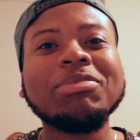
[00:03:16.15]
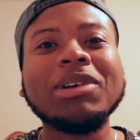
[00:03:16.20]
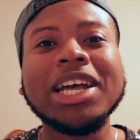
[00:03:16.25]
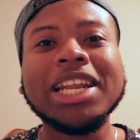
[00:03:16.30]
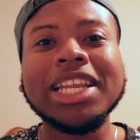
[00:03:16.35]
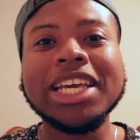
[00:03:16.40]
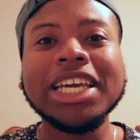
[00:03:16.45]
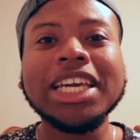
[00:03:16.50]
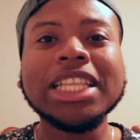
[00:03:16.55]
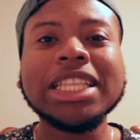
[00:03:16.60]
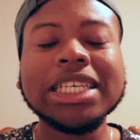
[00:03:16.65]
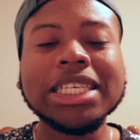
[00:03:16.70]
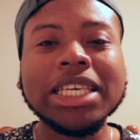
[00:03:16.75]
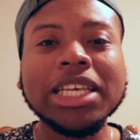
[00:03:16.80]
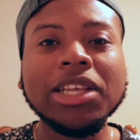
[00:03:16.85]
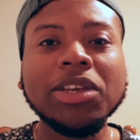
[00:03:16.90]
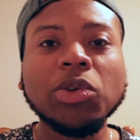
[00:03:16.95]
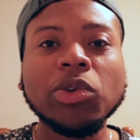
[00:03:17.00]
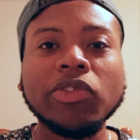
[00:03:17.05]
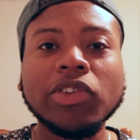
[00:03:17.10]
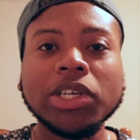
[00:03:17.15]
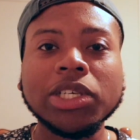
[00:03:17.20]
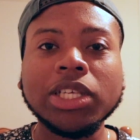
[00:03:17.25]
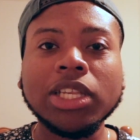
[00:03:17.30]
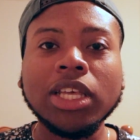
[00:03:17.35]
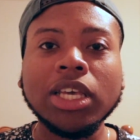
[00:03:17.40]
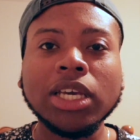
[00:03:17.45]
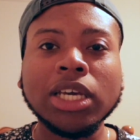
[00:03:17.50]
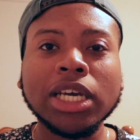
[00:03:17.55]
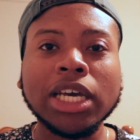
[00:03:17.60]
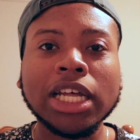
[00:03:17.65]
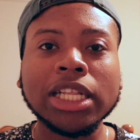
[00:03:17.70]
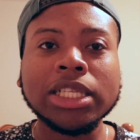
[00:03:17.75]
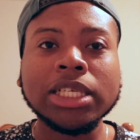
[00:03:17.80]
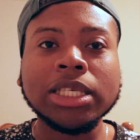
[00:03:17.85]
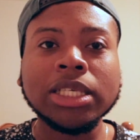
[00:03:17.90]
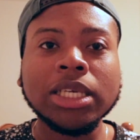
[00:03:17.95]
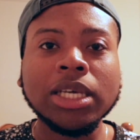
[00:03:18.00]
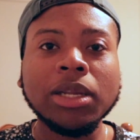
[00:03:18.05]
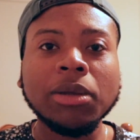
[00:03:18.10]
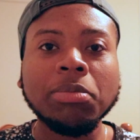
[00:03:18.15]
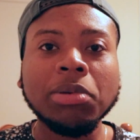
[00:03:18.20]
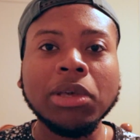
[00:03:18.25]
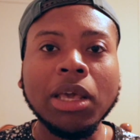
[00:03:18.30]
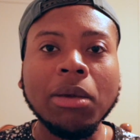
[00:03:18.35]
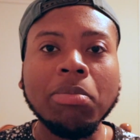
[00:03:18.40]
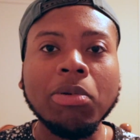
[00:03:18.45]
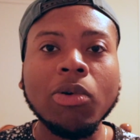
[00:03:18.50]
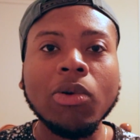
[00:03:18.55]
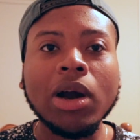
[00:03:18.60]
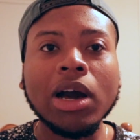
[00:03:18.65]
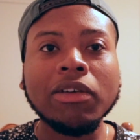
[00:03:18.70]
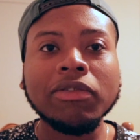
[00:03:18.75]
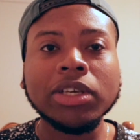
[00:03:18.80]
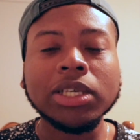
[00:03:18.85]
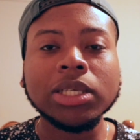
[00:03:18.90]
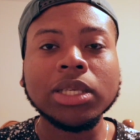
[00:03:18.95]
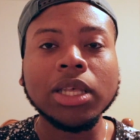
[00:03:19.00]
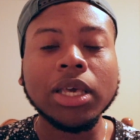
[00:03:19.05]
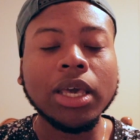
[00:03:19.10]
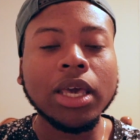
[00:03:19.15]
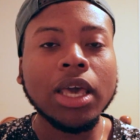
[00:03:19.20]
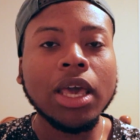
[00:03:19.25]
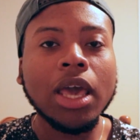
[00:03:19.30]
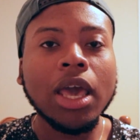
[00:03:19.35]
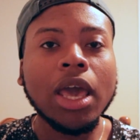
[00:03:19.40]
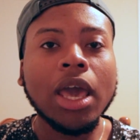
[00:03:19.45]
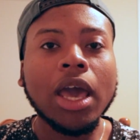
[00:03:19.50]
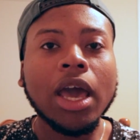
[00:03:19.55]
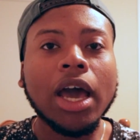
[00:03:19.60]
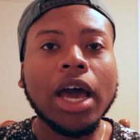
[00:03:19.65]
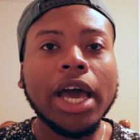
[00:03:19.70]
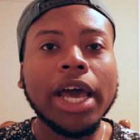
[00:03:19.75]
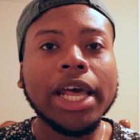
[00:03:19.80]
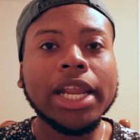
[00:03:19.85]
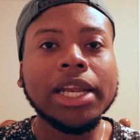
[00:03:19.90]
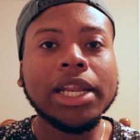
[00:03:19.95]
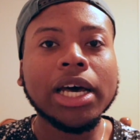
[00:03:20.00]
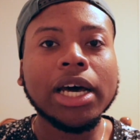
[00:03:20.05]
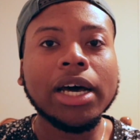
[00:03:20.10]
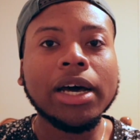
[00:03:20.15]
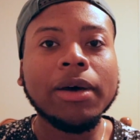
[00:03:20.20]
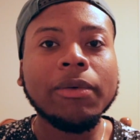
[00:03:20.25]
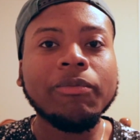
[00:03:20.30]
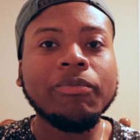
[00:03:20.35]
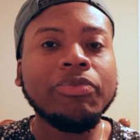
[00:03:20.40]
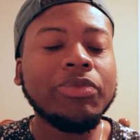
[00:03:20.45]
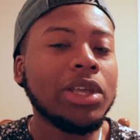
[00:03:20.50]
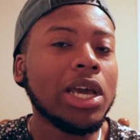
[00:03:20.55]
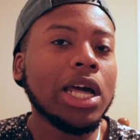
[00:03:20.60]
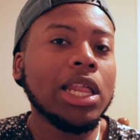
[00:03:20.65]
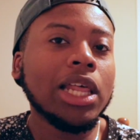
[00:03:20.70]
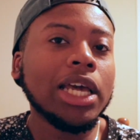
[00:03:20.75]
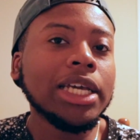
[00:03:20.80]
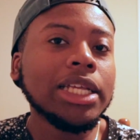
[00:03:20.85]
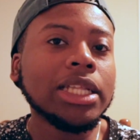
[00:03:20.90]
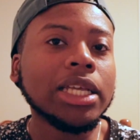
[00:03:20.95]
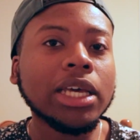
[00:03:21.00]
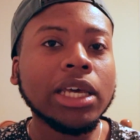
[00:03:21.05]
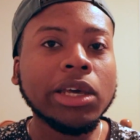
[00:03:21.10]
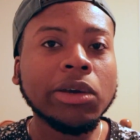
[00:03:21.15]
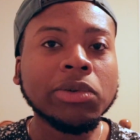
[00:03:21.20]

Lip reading: but I did get to see the university and got to see the people, obviously, and I liked it.